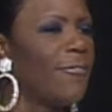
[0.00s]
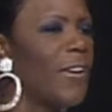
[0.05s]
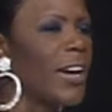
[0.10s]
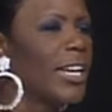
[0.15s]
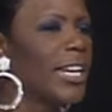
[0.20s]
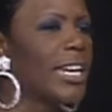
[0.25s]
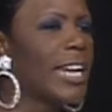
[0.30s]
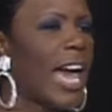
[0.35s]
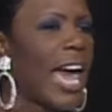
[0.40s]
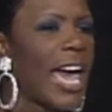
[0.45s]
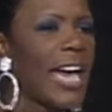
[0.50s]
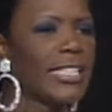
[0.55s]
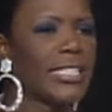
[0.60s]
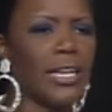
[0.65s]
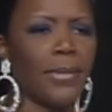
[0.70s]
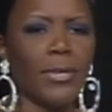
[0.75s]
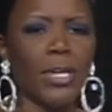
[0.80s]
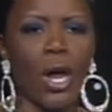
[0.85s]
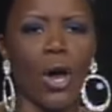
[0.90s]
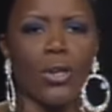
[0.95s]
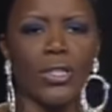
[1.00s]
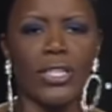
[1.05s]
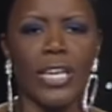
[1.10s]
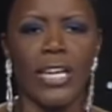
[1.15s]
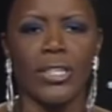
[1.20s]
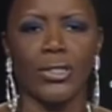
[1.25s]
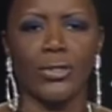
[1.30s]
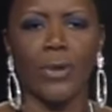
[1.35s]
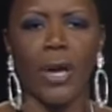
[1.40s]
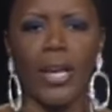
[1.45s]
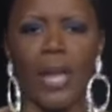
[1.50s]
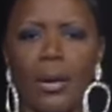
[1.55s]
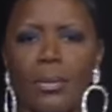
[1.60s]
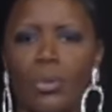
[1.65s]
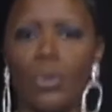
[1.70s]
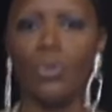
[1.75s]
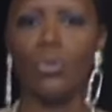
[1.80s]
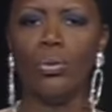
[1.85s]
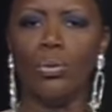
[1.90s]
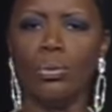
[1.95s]
fucking in the ass, some of y'all said straight up,
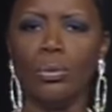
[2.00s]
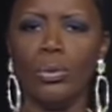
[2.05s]
ooh.